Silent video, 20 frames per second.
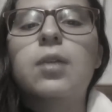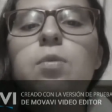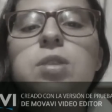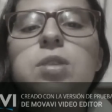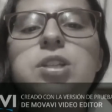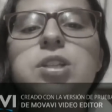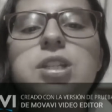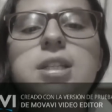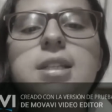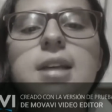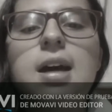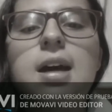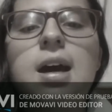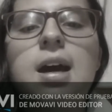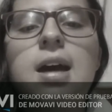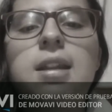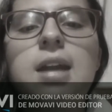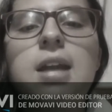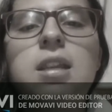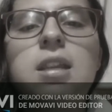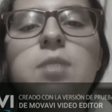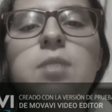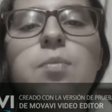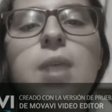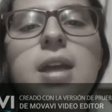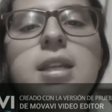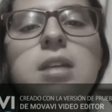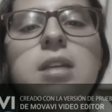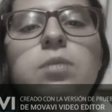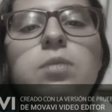which is an
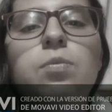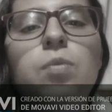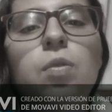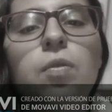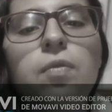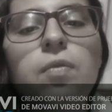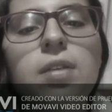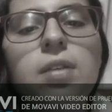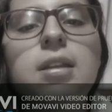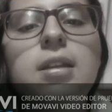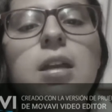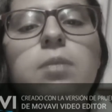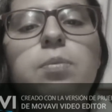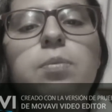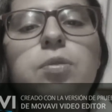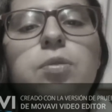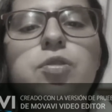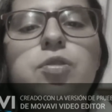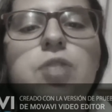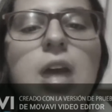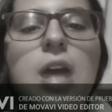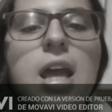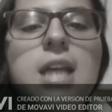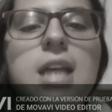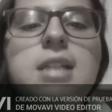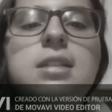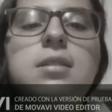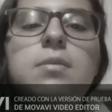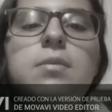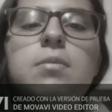animated movie that
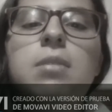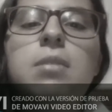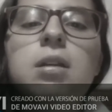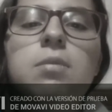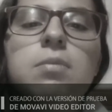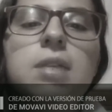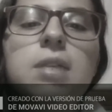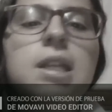portrays maybe